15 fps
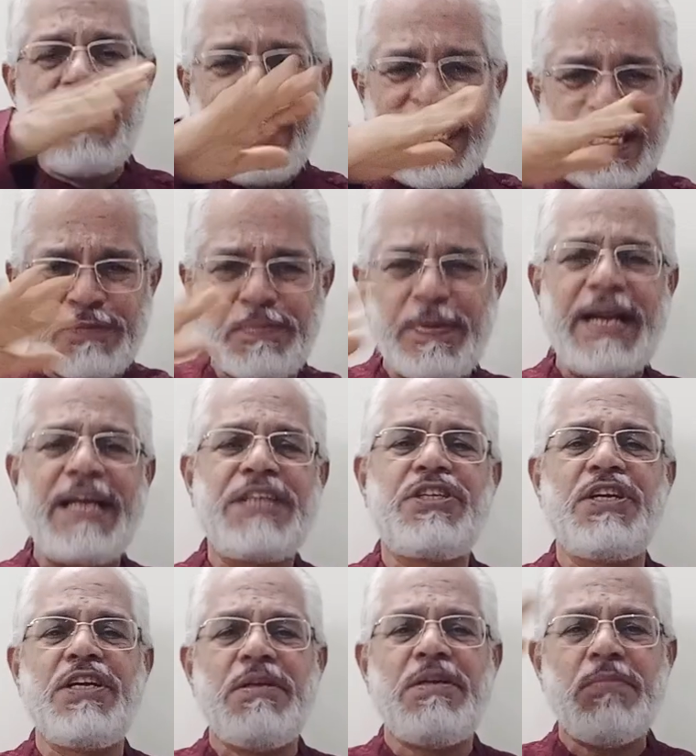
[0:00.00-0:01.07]

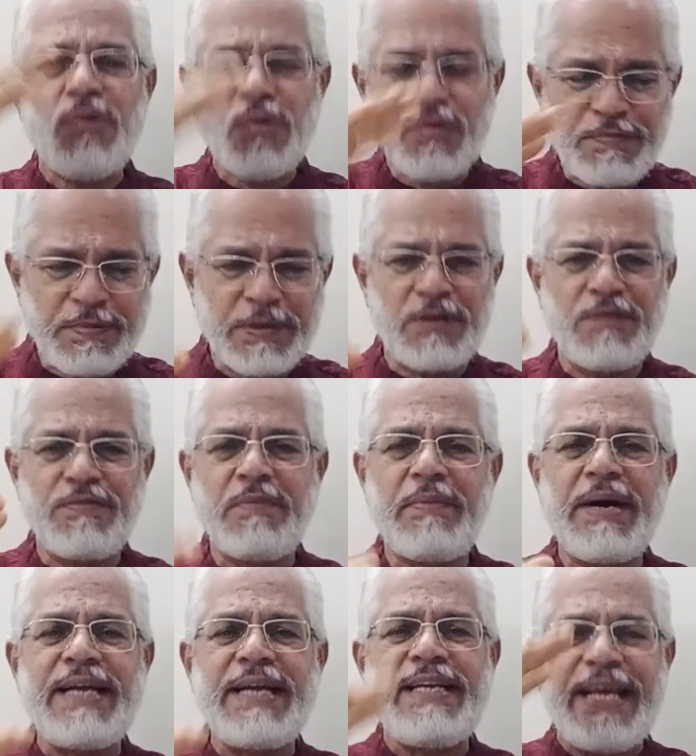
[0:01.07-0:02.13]
expression, movement of the
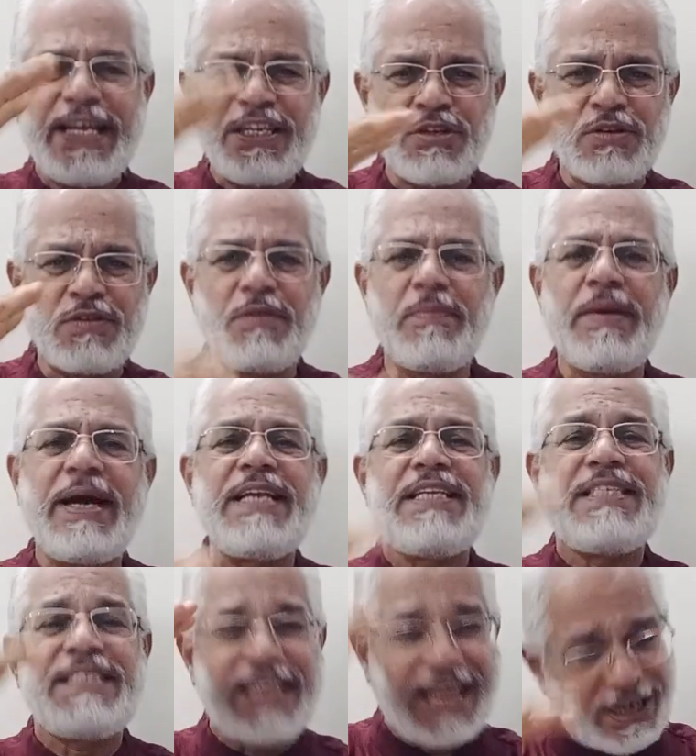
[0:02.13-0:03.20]
mind, nature of the mind,
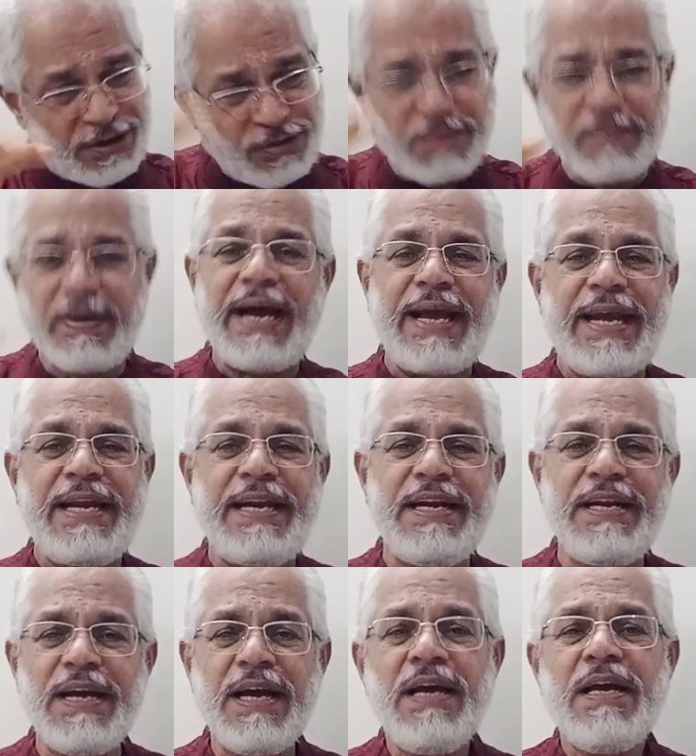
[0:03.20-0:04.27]
state of the mind,